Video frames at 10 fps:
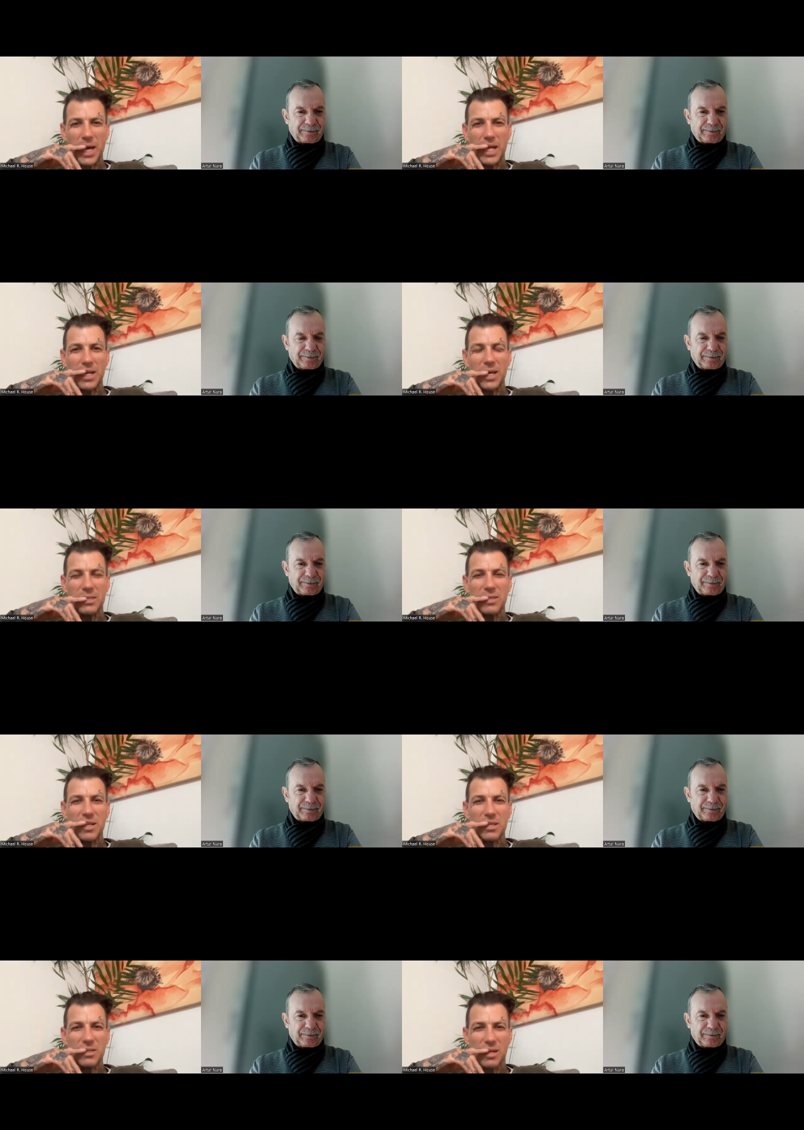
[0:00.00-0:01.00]
Speaker 1: And is
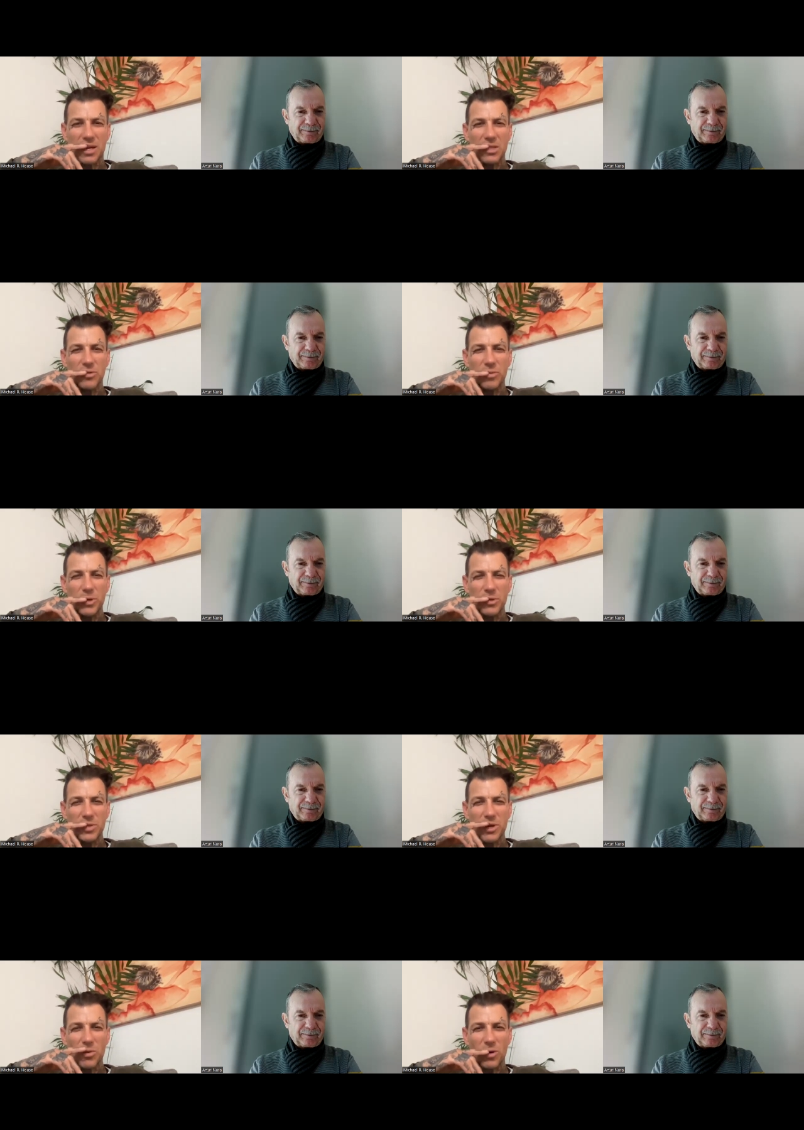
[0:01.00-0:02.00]
it is it country
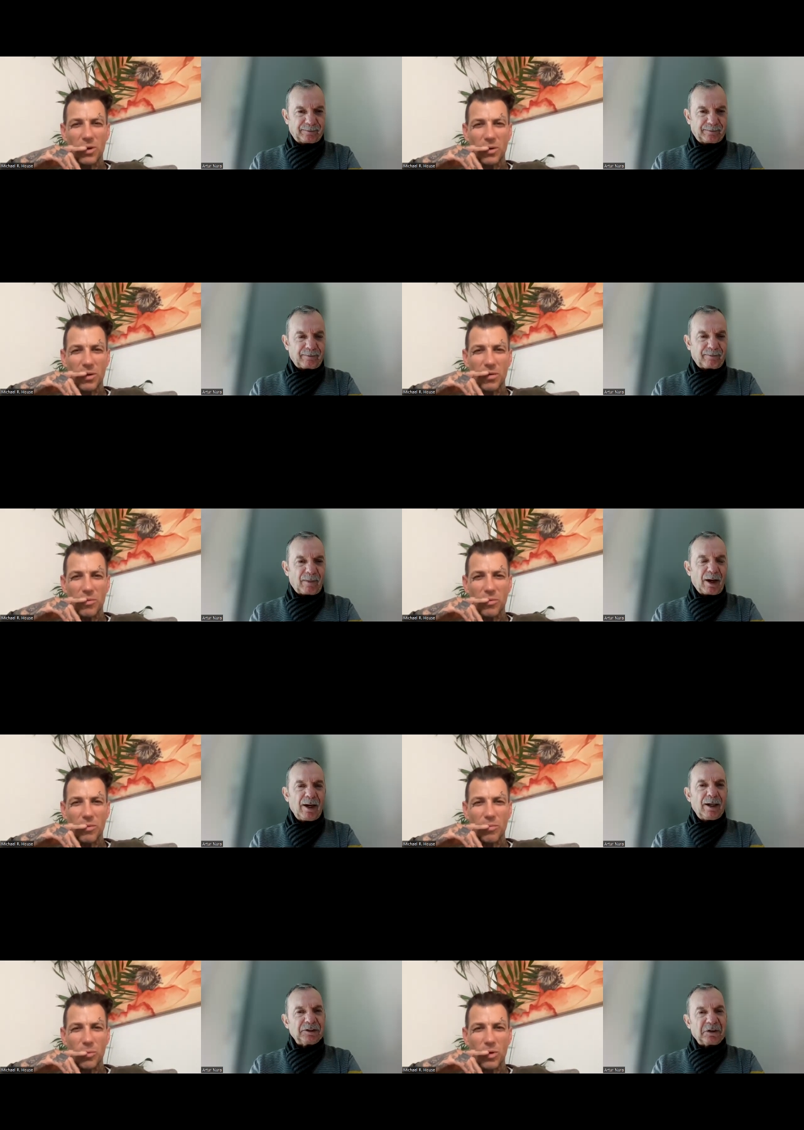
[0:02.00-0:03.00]
music or or
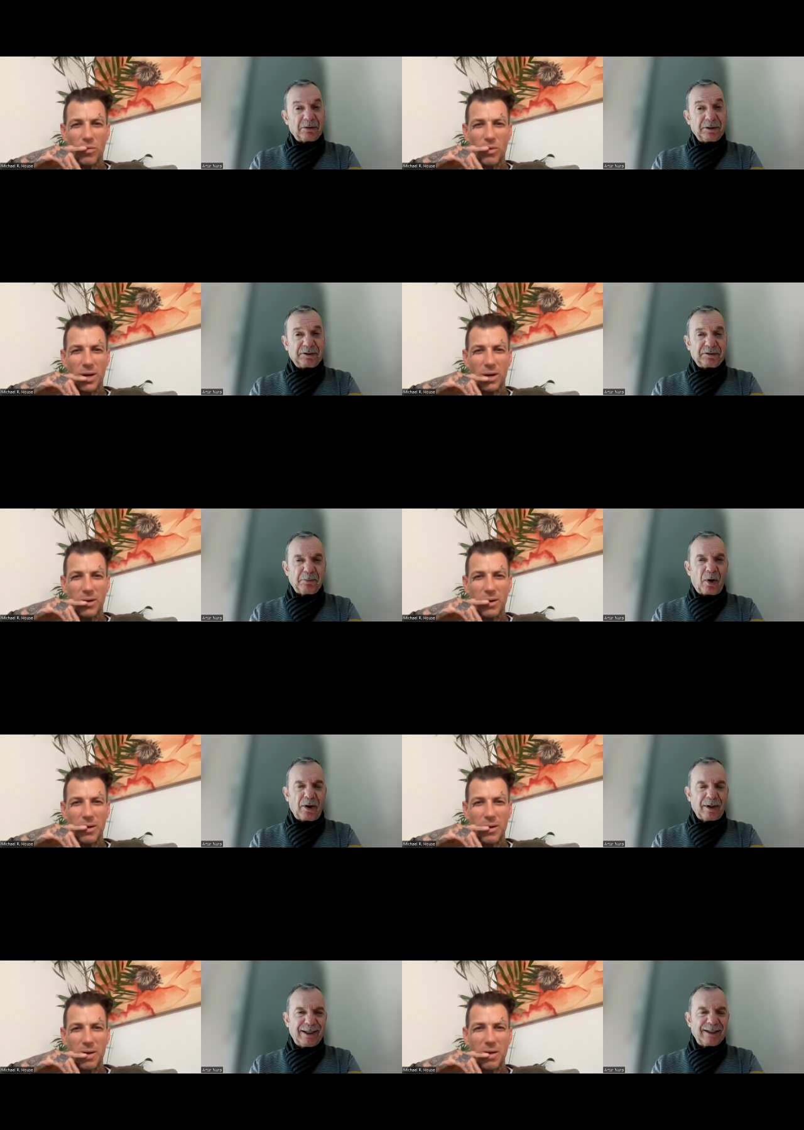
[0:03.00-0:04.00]
more so rock? it's
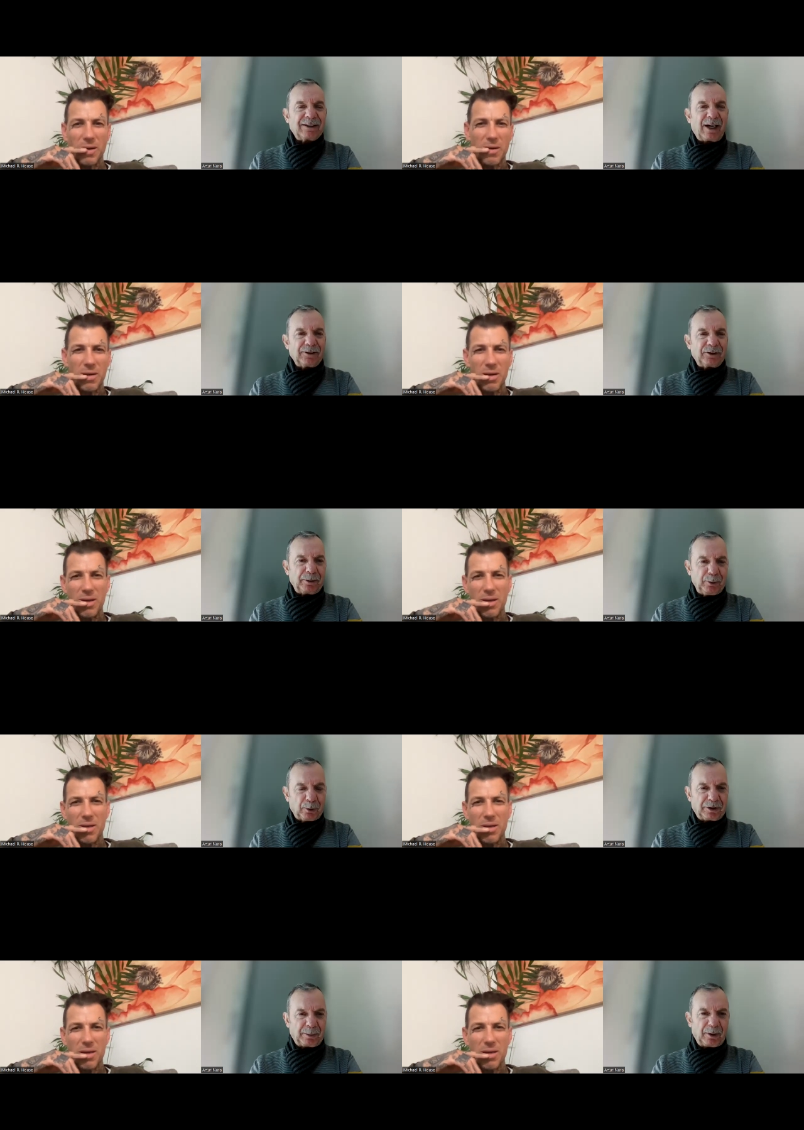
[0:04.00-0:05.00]
Speaker 2: more or less country
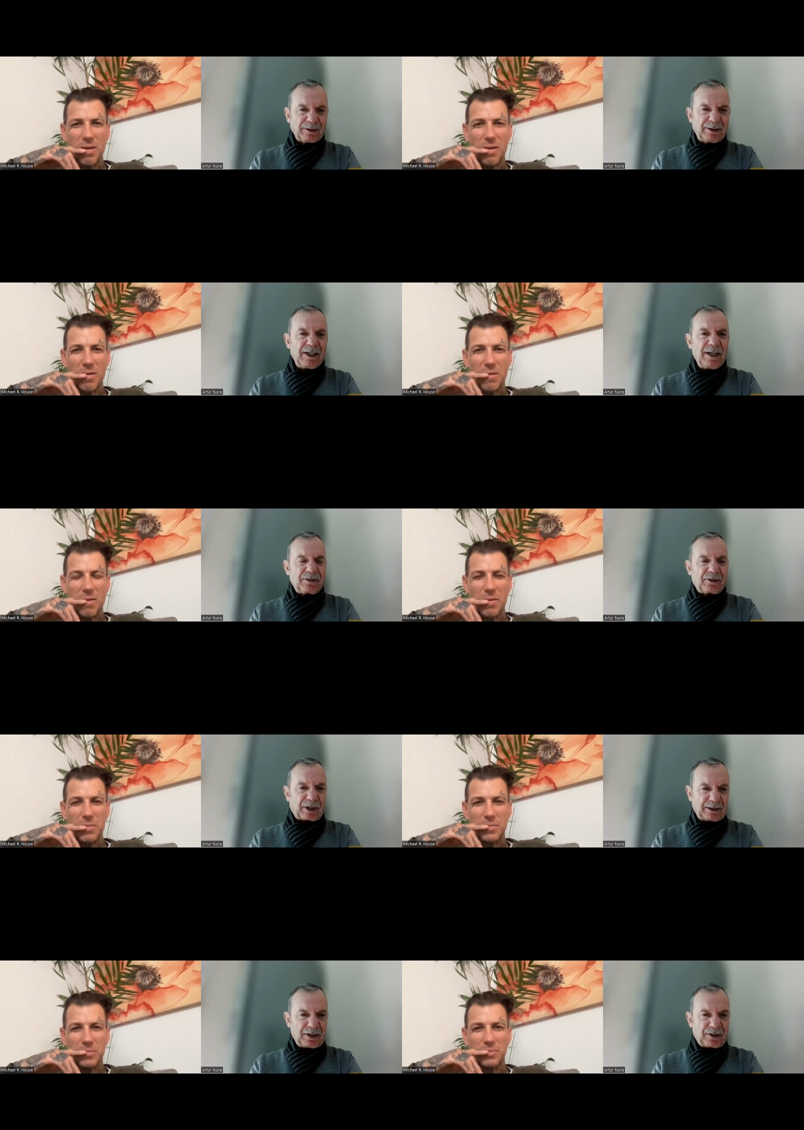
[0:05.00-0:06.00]
music because it is
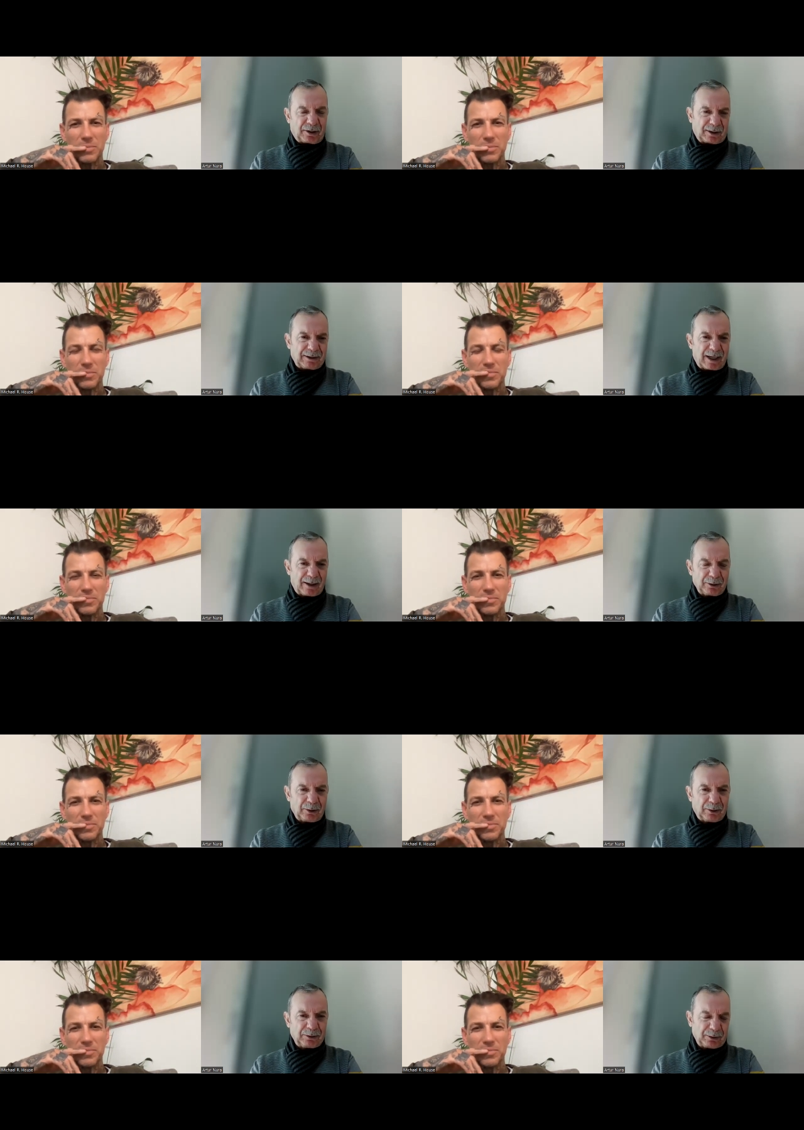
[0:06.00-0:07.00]
traditional. Now
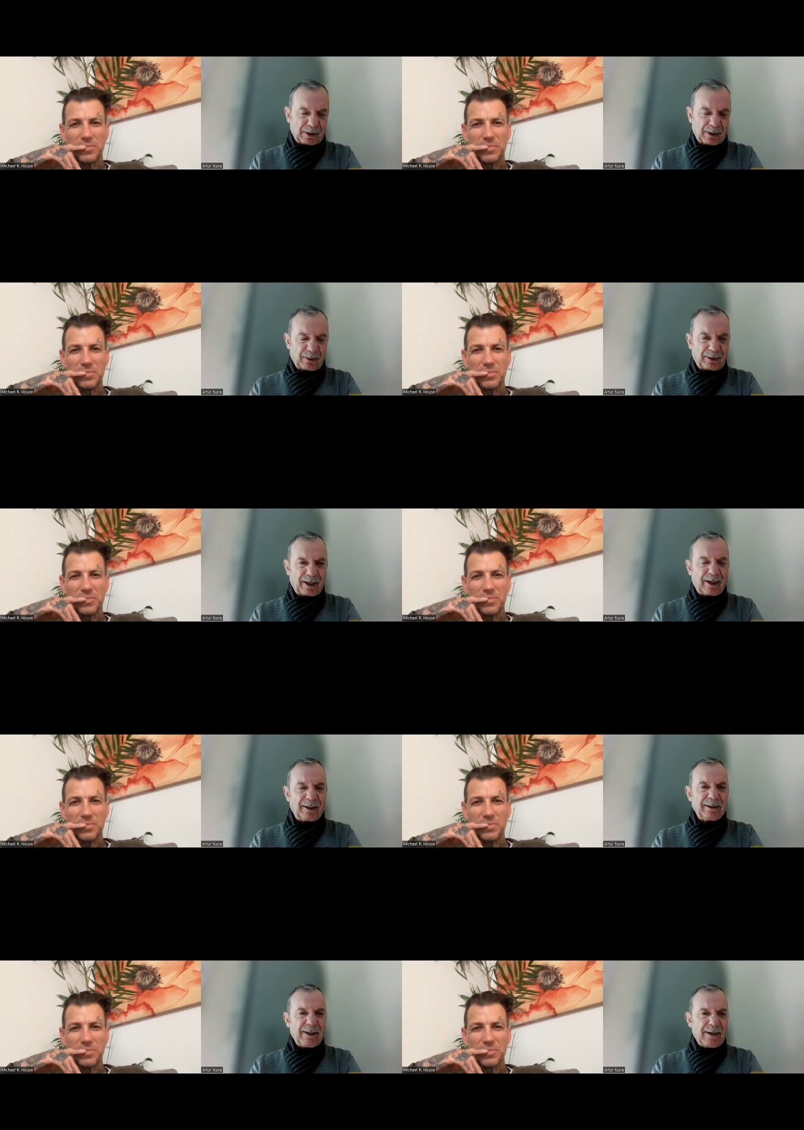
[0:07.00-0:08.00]
you you know there
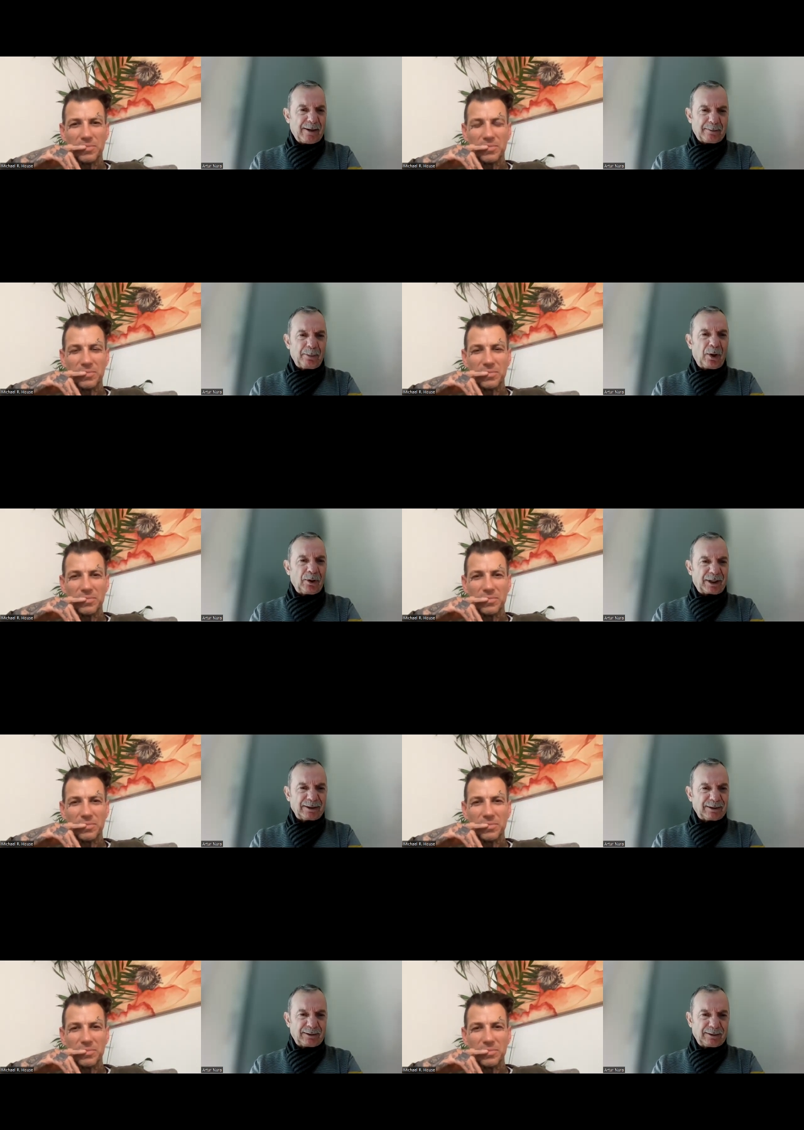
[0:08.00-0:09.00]
are
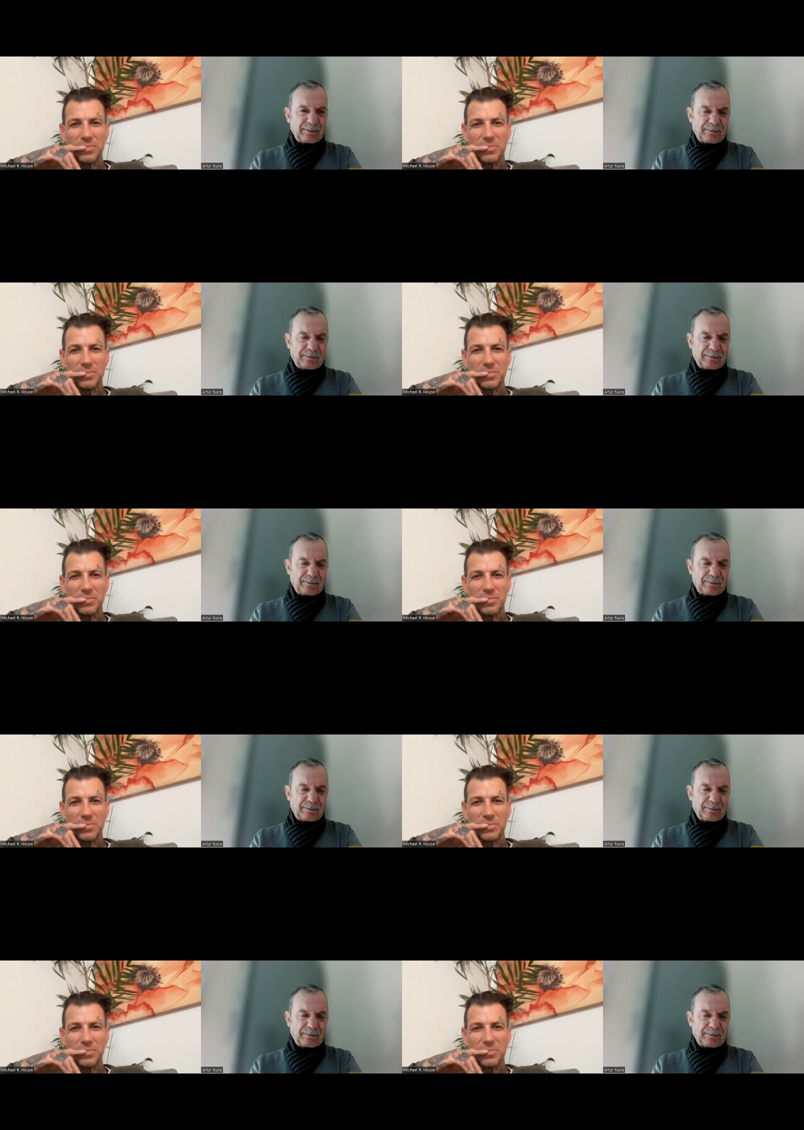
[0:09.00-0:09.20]
modern